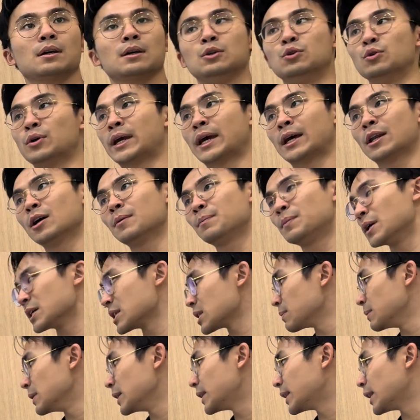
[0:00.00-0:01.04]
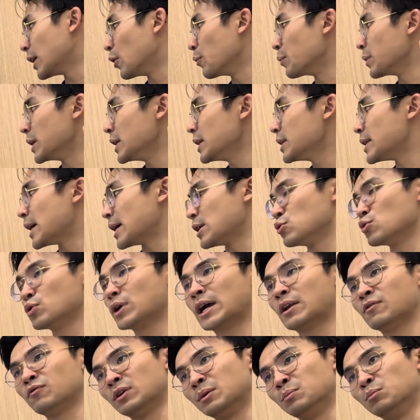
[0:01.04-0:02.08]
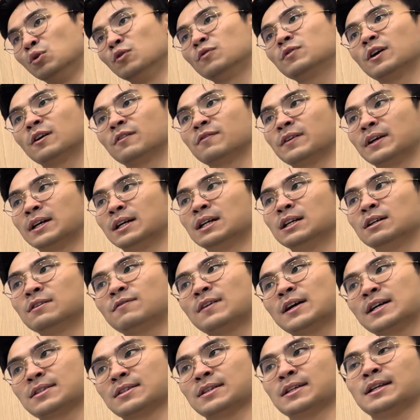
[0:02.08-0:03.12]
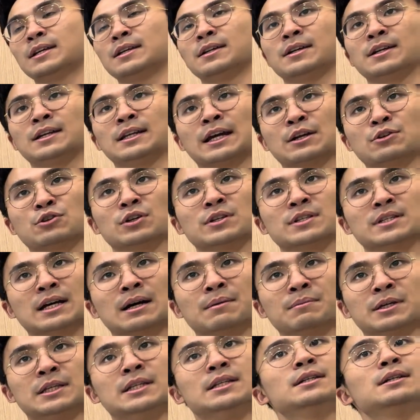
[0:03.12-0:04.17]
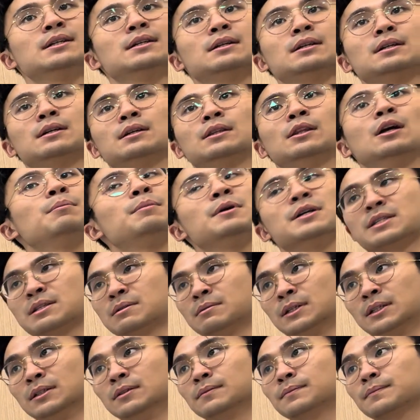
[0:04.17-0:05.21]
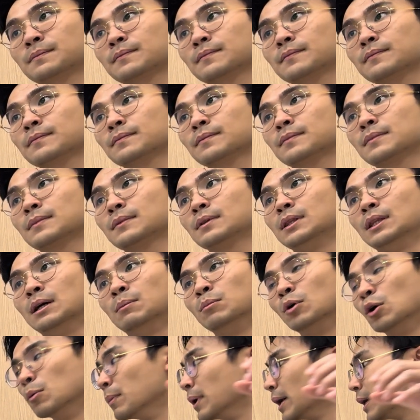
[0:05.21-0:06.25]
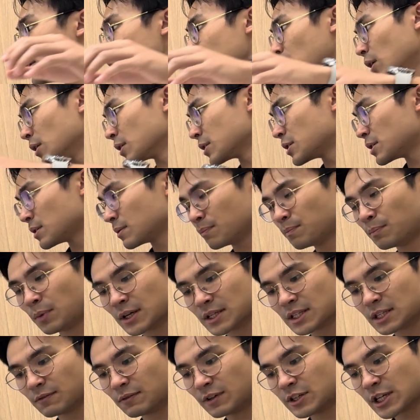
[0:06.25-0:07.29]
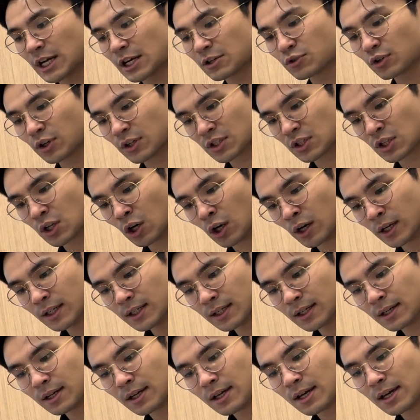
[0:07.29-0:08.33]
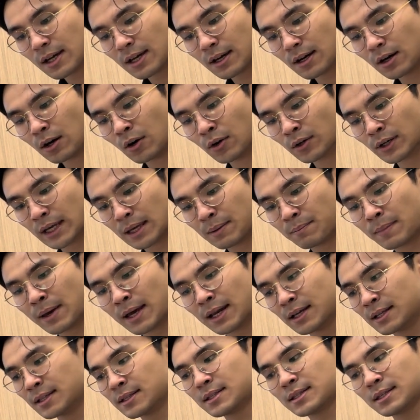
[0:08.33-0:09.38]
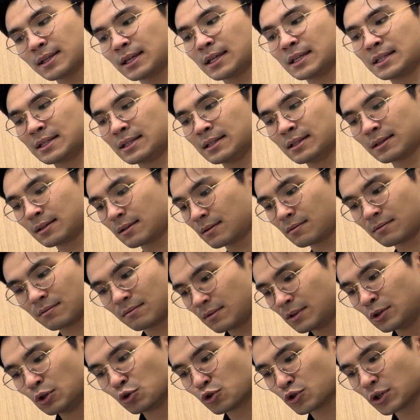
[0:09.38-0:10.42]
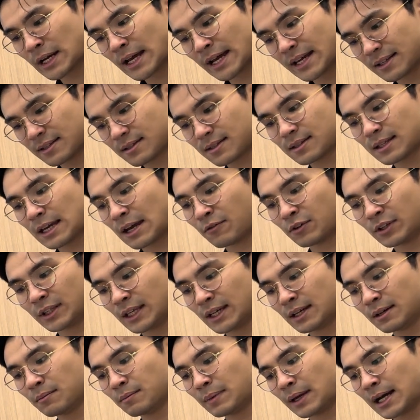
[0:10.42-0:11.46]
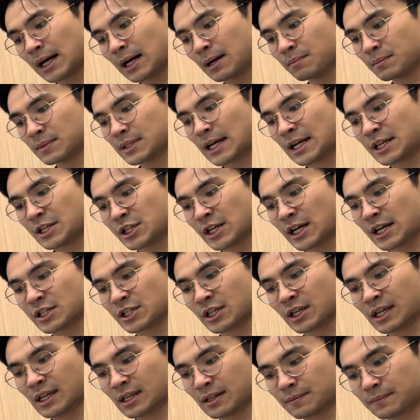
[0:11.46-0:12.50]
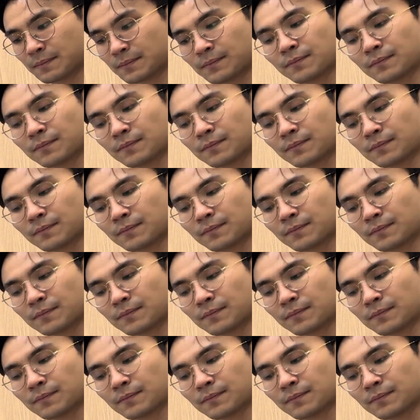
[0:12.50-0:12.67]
You cannot possibly tell me that you can remove your finger faster than the electrons come in. Not possible. The moment your positively charged rod is gone, all the imbalance is neutralized. Everything becomes in charge again.